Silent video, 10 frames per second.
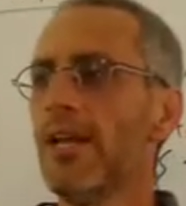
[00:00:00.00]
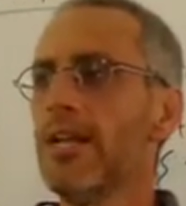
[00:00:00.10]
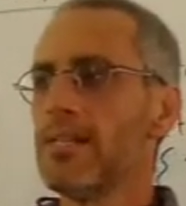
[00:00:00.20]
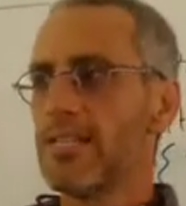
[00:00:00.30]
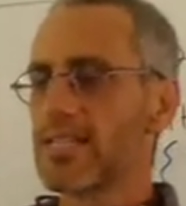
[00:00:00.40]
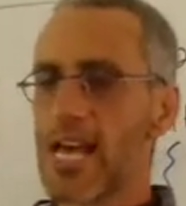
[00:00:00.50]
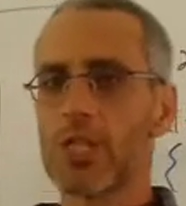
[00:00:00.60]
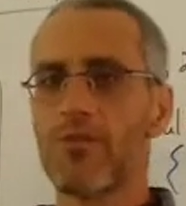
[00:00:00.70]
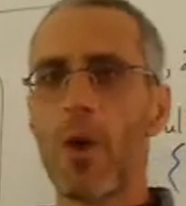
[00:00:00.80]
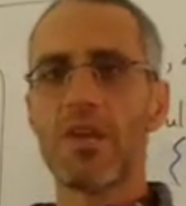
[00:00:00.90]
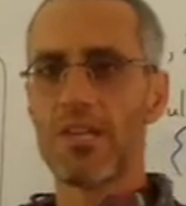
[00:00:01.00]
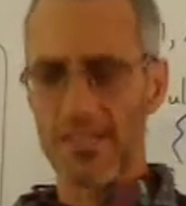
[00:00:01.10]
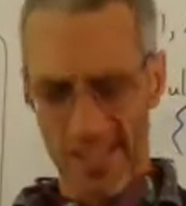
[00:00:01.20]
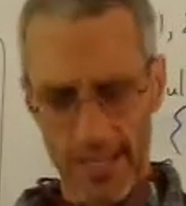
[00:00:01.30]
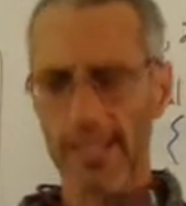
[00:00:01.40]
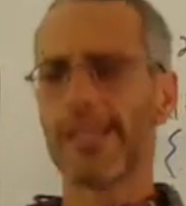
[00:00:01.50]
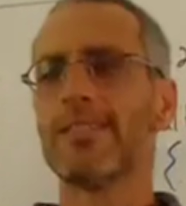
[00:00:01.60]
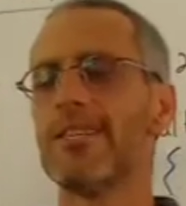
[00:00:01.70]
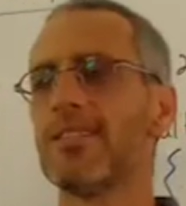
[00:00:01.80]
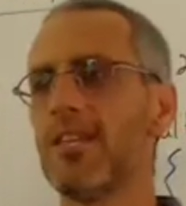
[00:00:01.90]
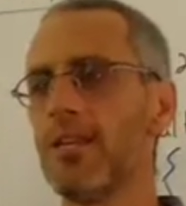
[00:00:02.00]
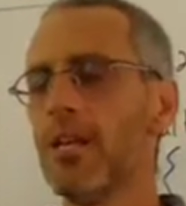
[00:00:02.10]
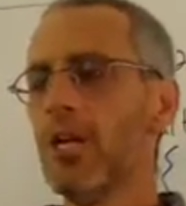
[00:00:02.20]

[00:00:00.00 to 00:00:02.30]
that sounds very easy, and it is easy,